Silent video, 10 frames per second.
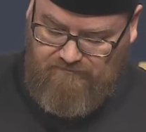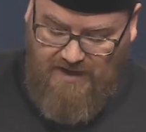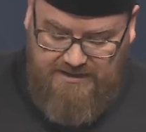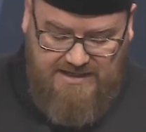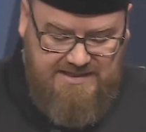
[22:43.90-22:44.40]

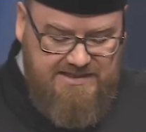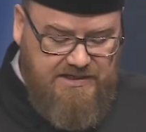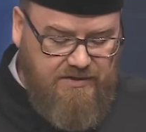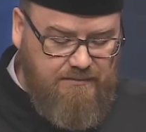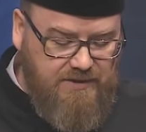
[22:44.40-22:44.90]

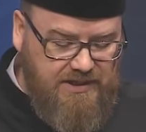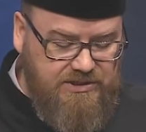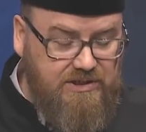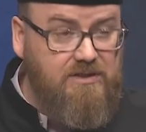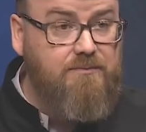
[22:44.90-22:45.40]
Unnecessary
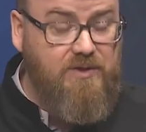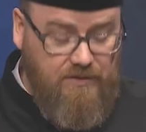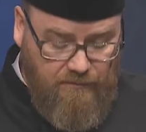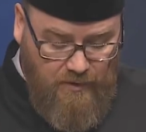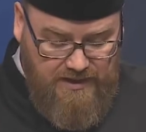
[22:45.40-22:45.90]
bloodshed could be
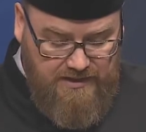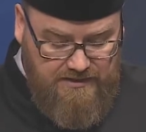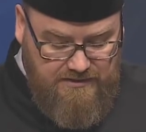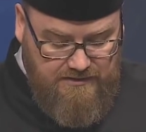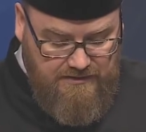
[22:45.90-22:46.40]
avoided